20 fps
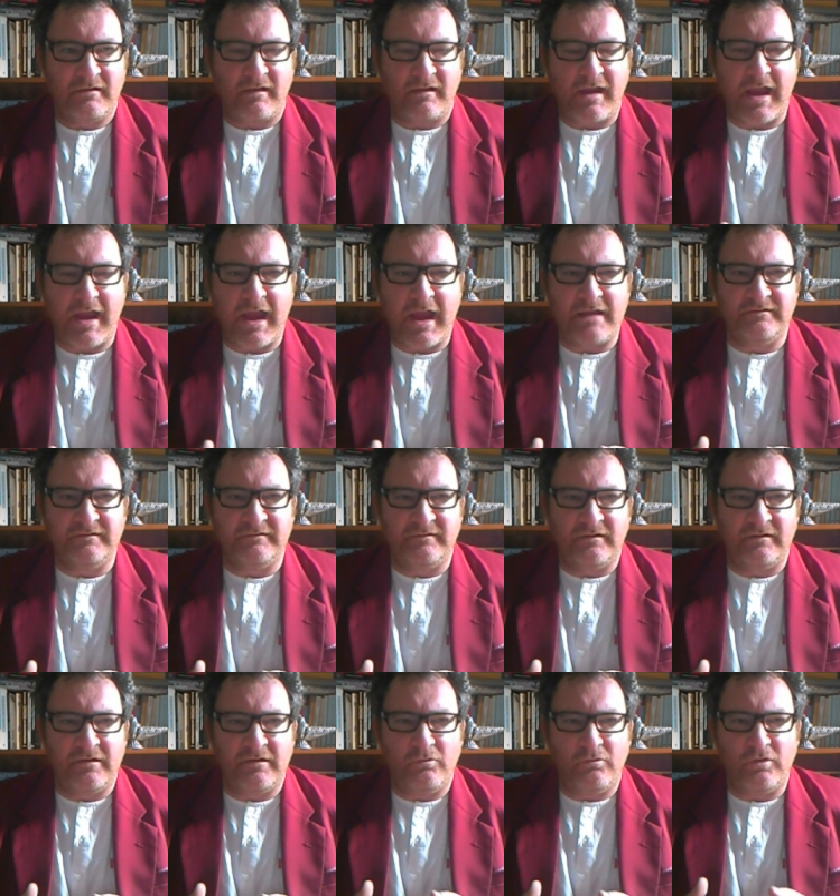And
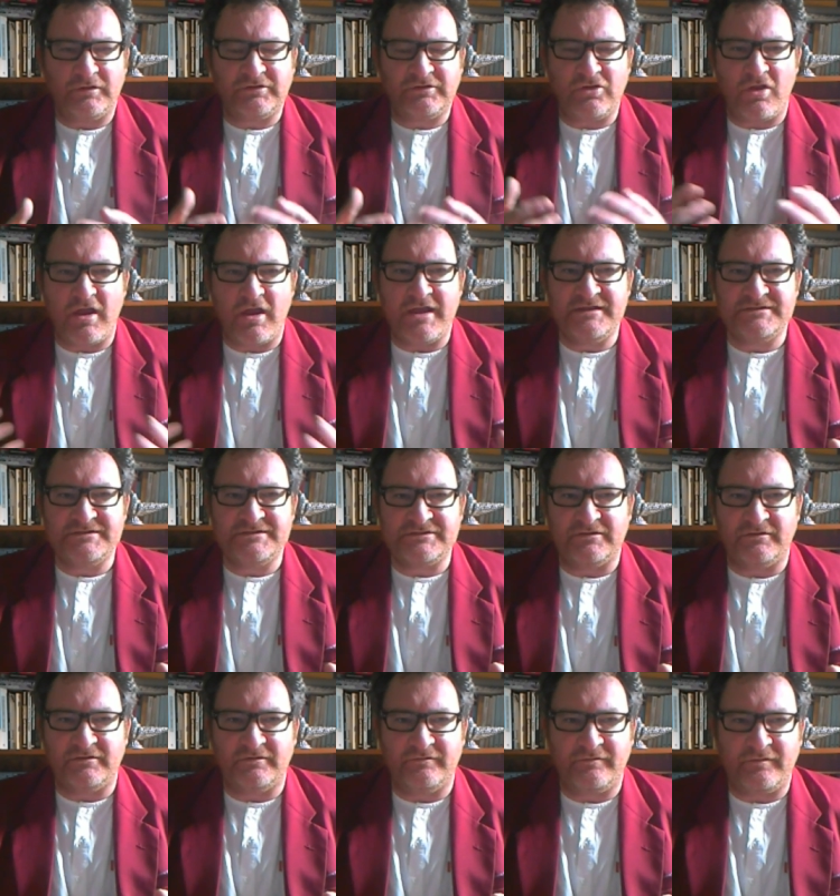what kinds
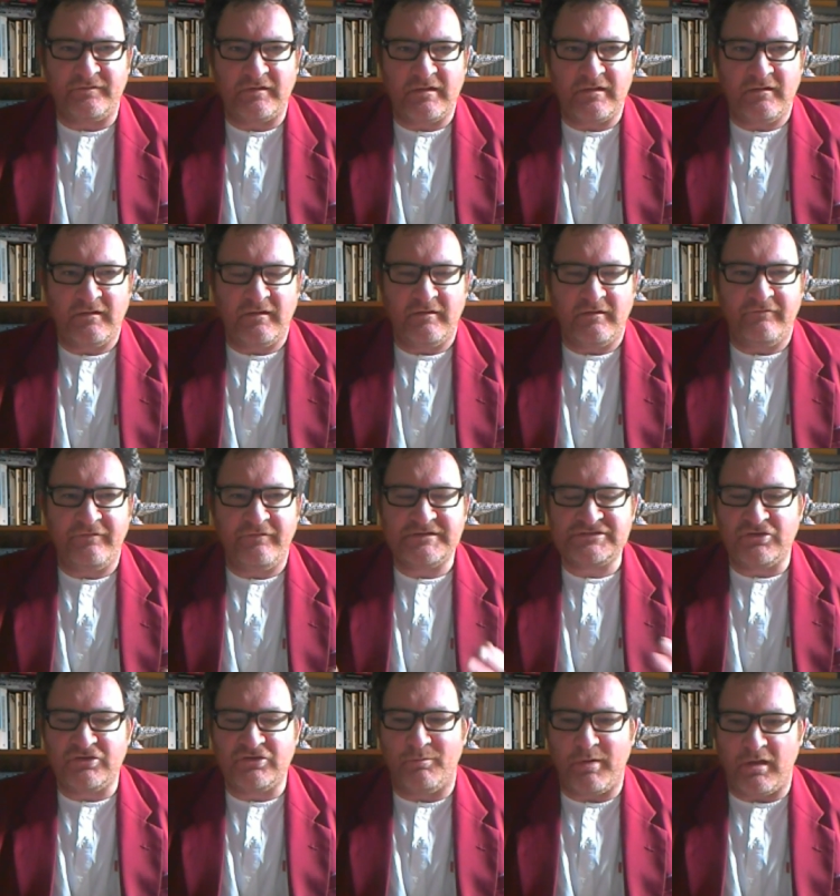of
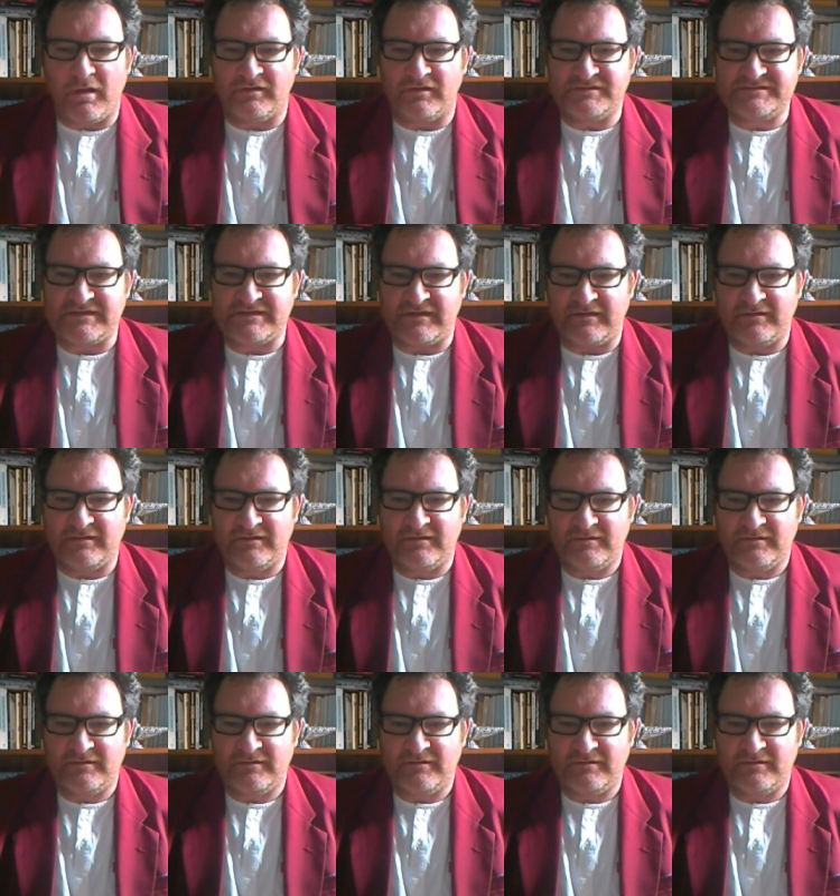fiscal policy